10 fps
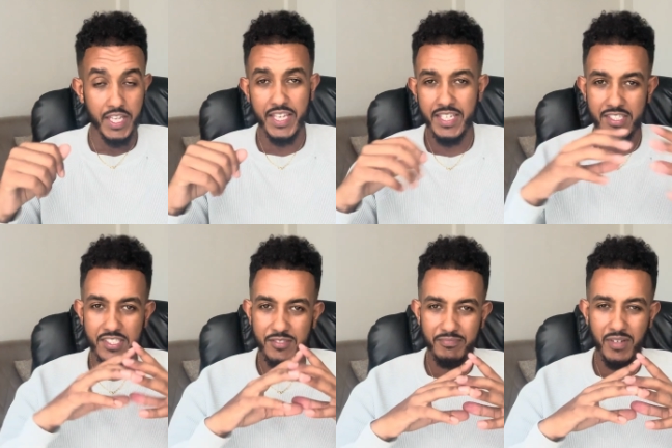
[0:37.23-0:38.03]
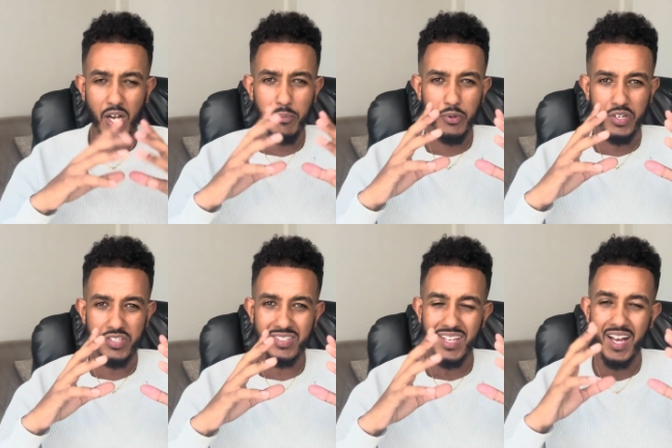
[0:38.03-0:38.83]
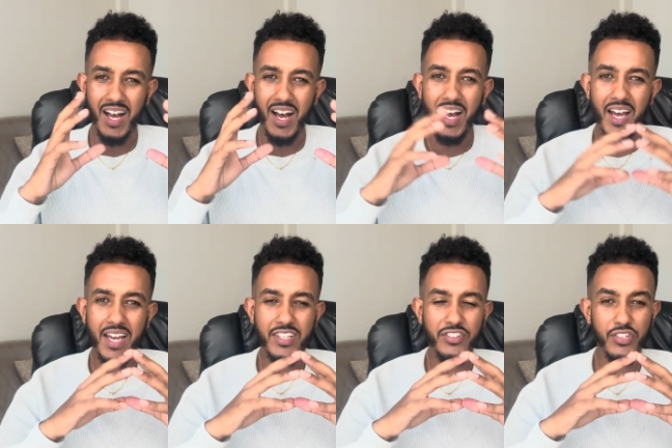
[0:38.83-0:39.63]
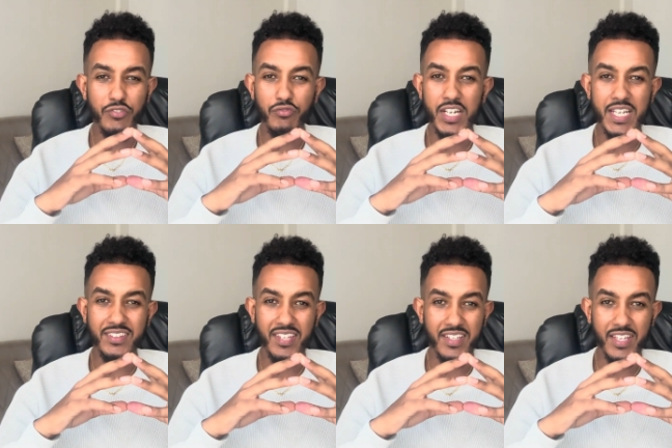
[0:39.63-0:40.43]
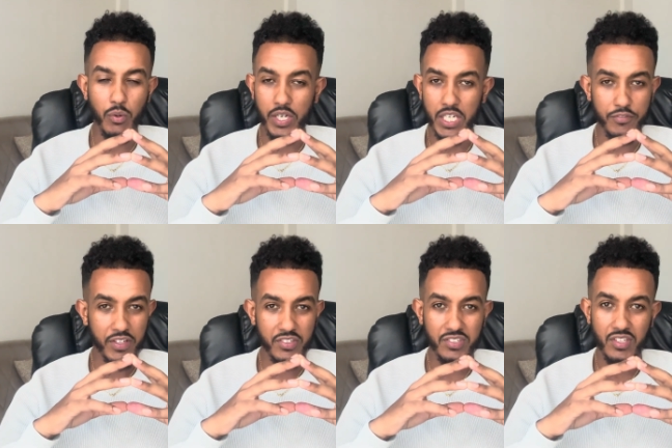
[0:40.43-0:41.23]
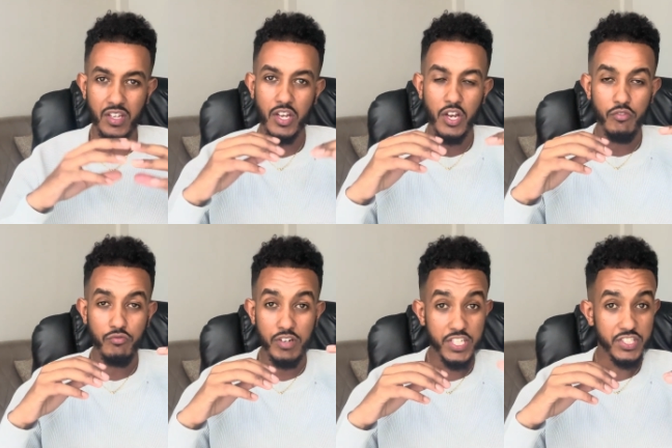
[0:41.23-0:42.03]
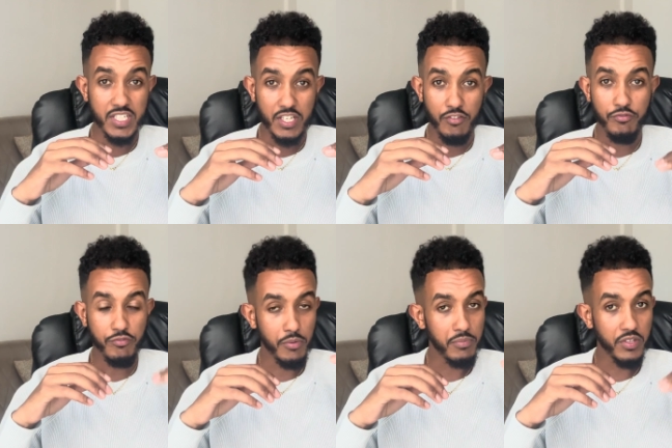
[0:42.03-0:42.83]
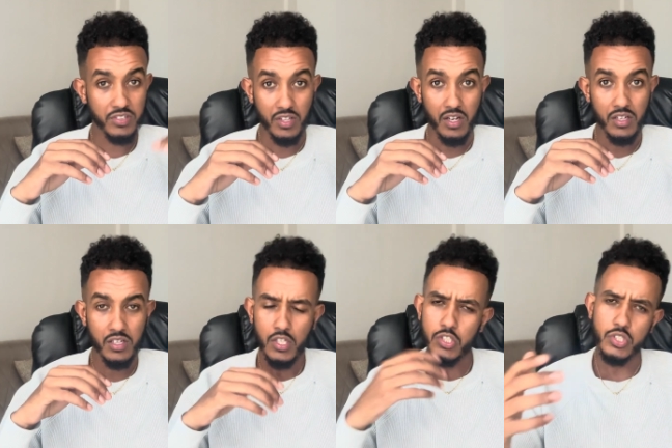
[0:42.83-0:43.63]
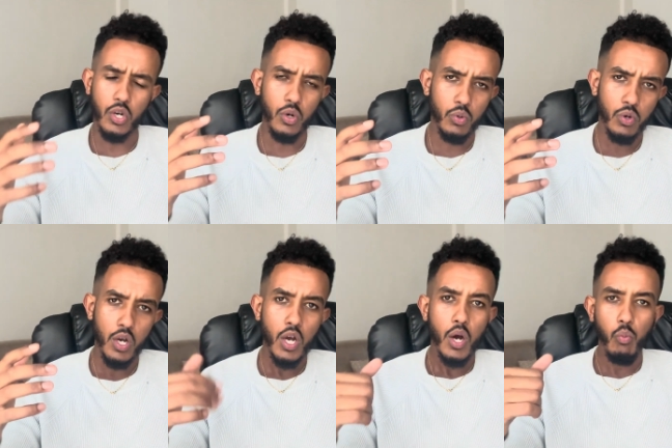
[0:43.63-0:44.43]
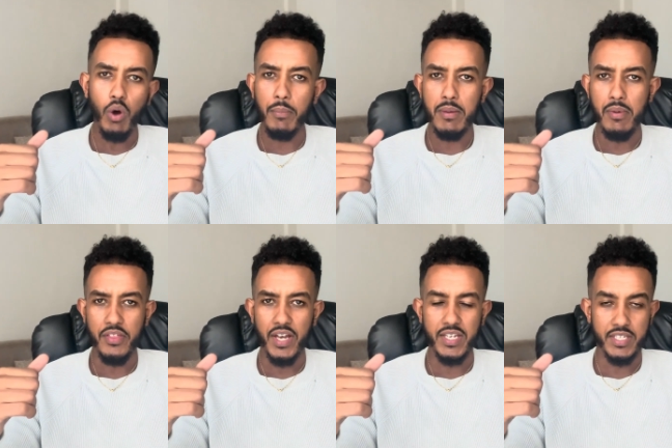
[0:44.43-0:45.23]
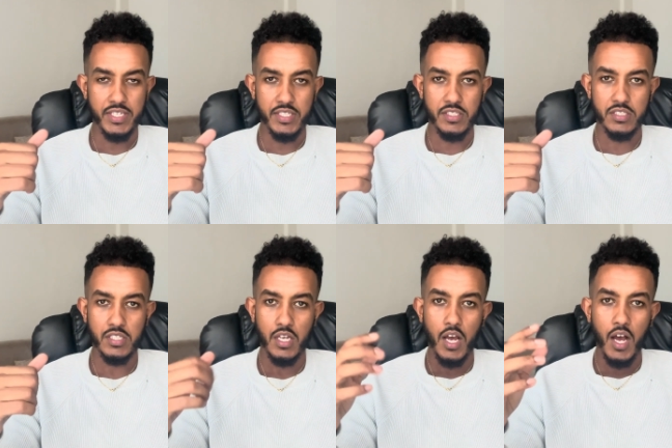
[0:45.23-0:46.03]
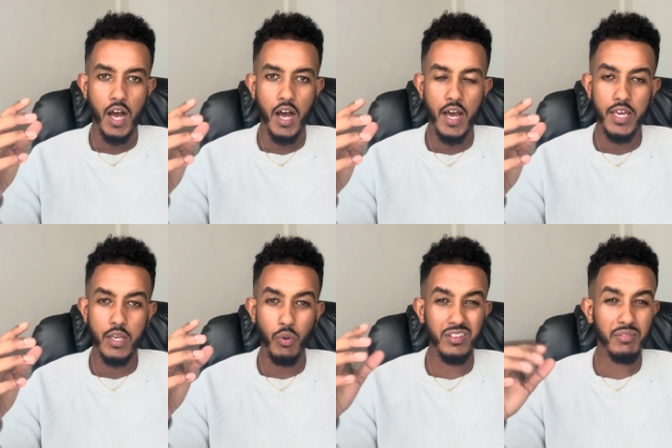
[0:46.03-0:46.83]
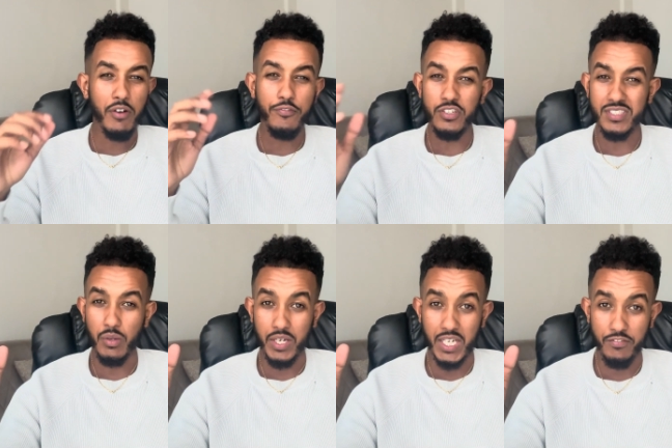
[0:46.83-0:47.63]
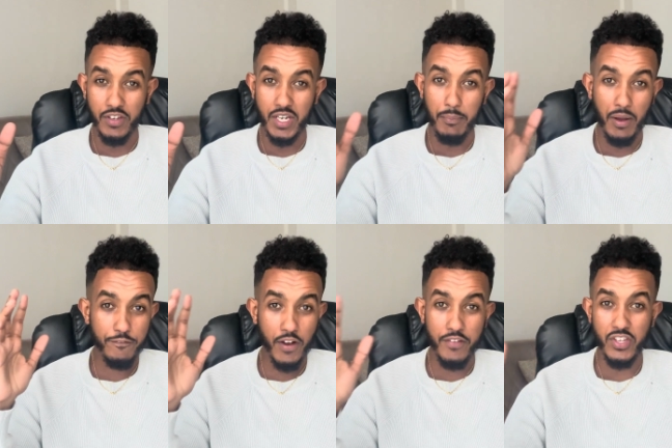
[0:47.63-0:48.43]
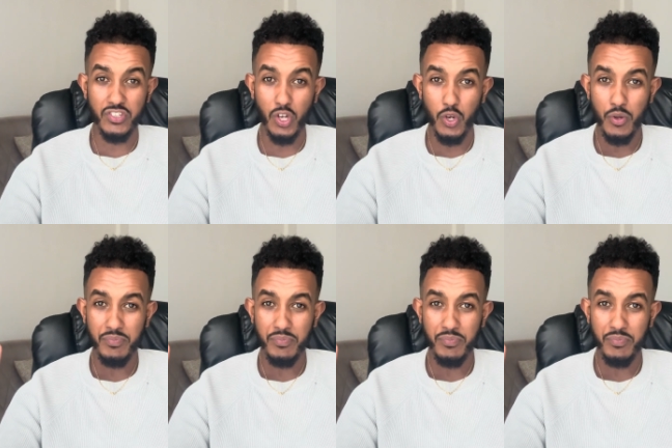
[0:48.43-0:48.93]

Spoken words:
is, I'll be honest, I didn't really attend networking events religiously from the start. So what I mean by that is I went to my first networking event about 5 years ago,